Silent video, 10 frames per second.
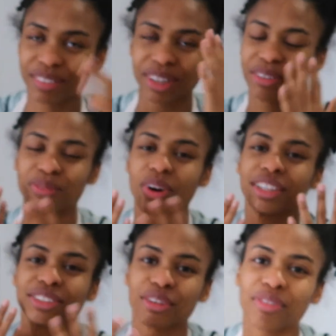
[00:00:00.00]
when they
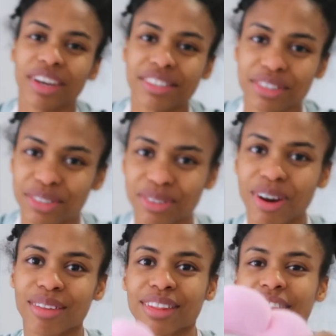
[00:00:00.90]
wash their face and do
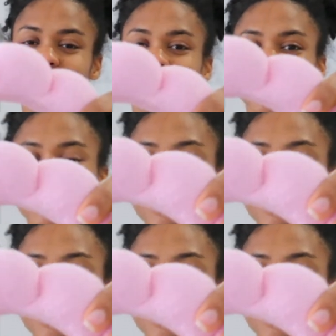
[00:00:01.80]
all the things.